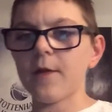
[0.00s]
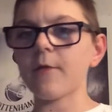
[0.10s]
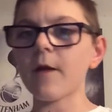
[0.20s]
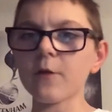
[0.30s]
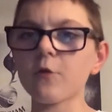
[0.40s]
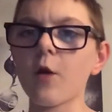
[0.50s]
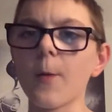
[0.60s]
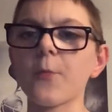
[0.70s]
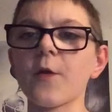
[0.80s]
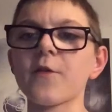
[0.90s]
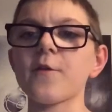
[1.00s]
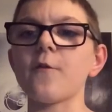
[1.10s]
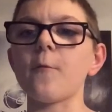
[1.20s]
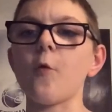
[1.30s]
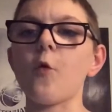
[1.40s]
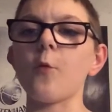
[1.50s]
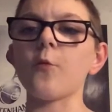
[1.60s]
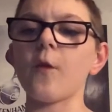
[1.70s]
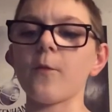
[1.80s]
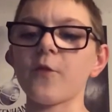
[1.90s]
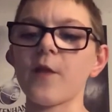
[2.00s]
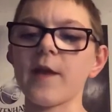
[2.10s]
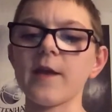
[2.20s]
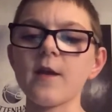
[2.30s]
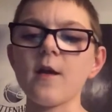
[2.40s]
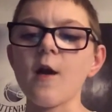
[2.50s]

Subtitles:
Now, that's quite impressive for Wolves, obviously.